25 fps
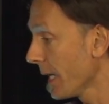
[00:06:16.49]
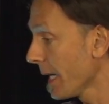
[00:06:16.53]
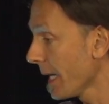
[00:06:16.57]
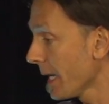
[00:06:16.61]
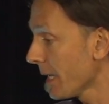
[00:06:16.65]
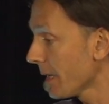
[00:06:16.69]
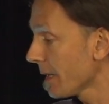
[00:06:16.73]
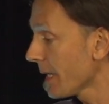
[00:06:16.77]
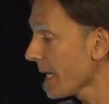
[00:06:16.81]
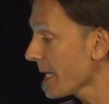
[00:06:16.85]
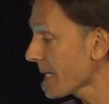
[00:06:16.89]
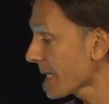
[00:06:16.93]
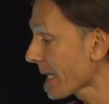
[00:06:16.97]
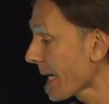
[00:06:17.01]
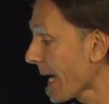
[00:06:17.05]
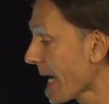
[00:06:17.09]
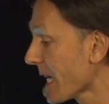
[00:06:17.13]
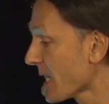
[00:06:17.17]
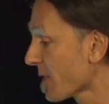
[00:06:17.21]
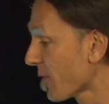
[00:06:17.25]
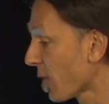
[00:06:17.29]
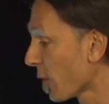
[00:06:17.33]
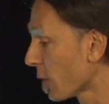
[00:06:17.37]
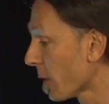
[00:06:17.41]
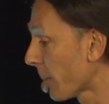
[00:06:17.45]
In this
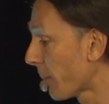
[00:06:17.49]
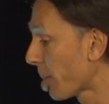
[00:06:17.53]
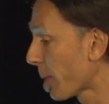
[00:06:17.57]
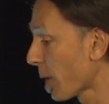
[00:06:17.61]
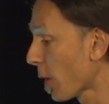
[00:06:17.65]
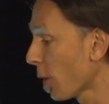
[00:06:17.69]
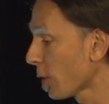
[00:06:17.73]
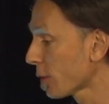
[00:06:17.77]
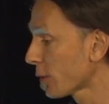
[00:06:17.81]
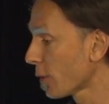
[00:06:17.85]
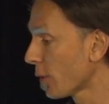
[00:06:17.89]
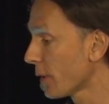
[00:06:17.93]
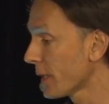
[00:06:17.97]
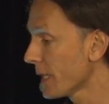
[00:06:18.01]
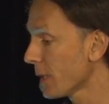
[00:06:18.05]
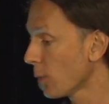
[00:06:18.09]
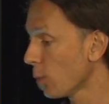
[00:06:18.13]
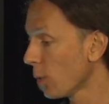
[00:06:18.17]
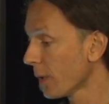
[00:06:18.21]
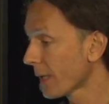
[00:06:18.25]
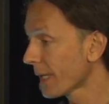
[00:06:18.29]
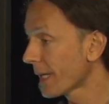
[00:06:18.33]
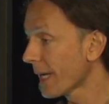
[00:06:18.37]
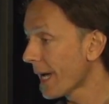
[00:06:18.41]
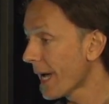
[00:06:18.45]
case, for the proton, you
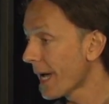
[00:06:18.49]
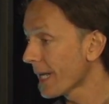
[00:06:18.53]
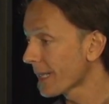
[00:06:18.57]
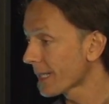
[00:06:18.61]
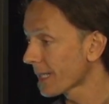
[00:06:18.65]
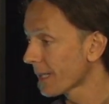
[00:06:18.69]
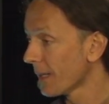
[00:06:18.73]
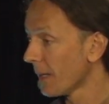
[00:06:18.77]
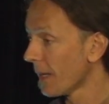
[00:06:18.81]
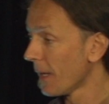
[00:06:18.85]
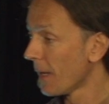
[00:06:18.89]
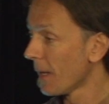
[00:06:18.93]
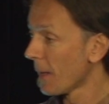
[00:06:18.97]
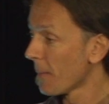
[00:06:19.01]
will get